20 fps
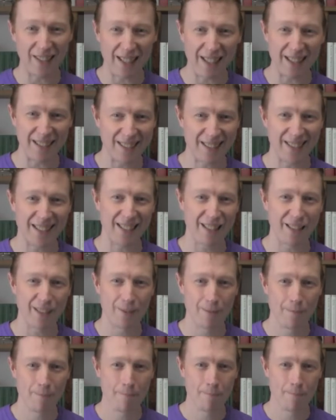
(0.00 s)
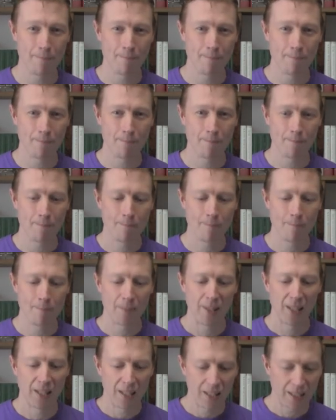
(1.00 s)
I guarantee it.
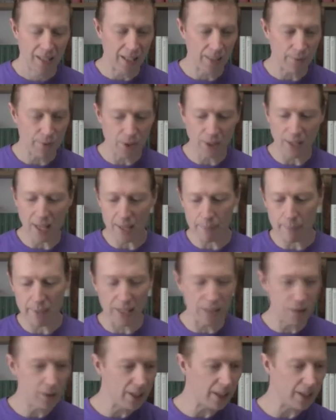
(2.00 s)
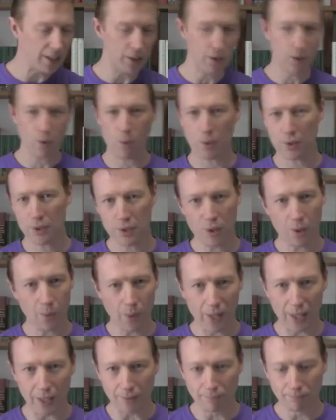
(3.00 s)
If you're like me, you didn't score so
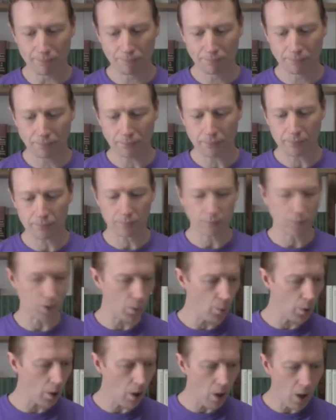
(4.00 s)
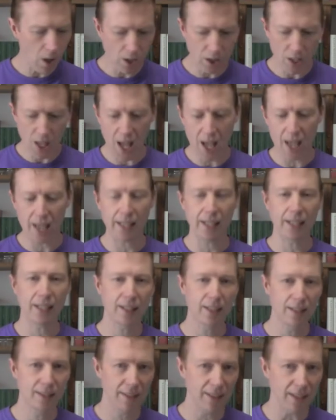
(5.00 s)
well. We're all
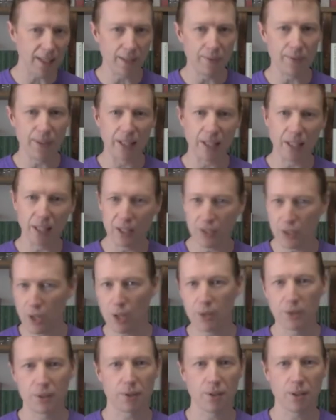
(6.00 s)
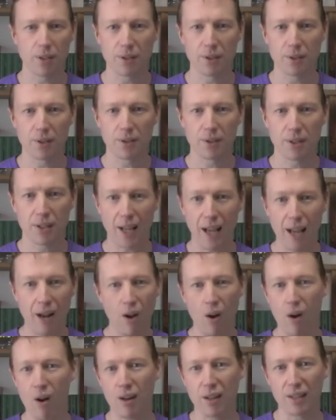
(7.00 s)
lying, thieving adulterers at
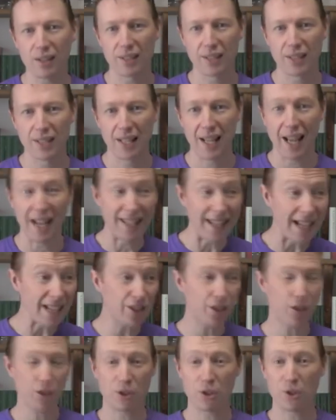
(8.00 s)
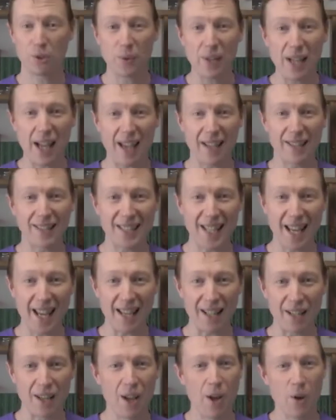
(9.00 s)
heart. And that's just three out of
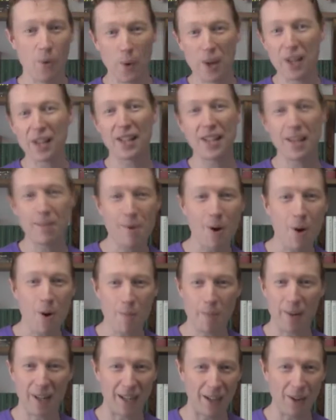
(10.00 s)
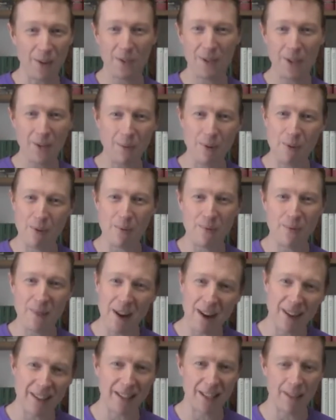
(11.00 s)
10. We could keep going, but I don't think we would
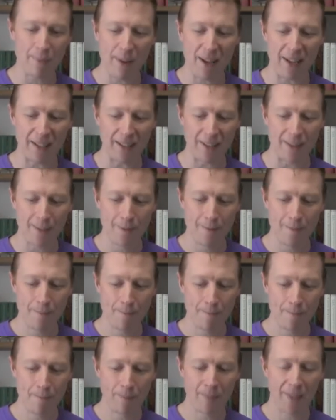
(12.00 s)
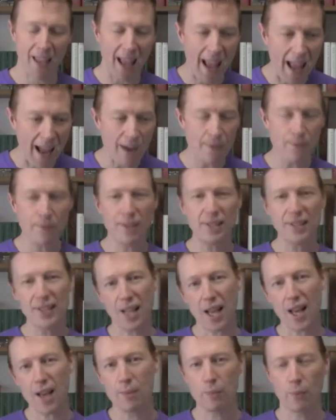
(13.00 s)
fare any better. Every
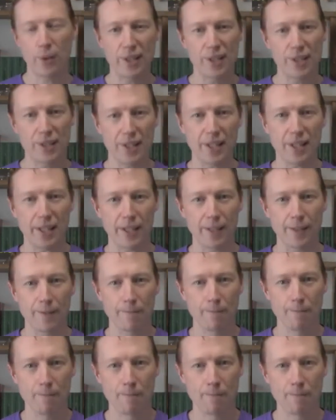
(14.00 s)
time we sin,